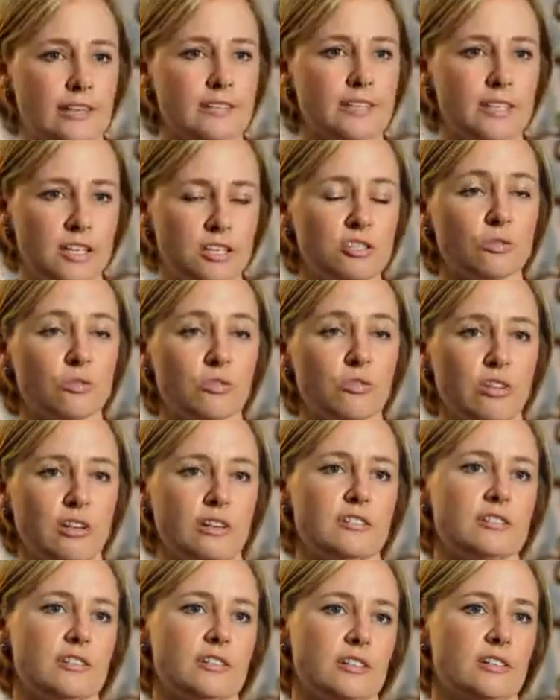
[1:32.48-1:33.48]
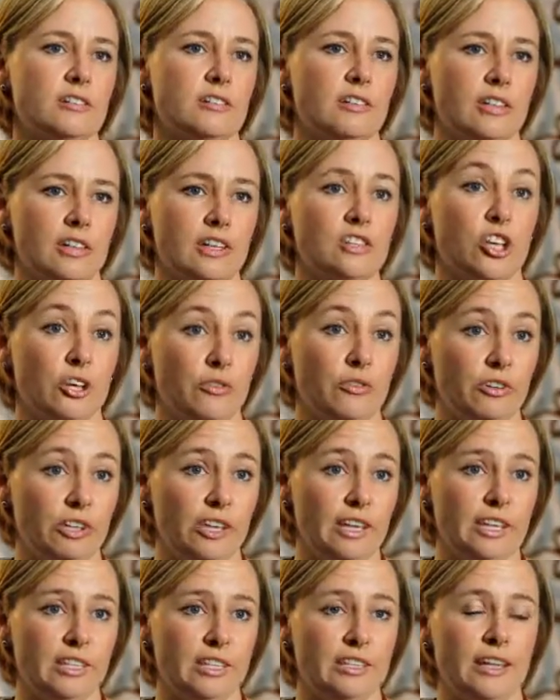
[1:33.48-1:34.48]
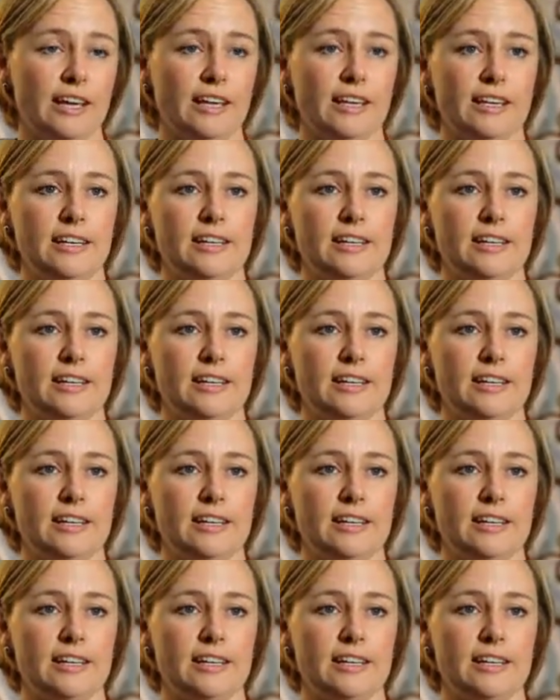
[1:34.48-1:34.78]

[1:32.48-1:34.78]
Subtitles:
essential things that are generally in there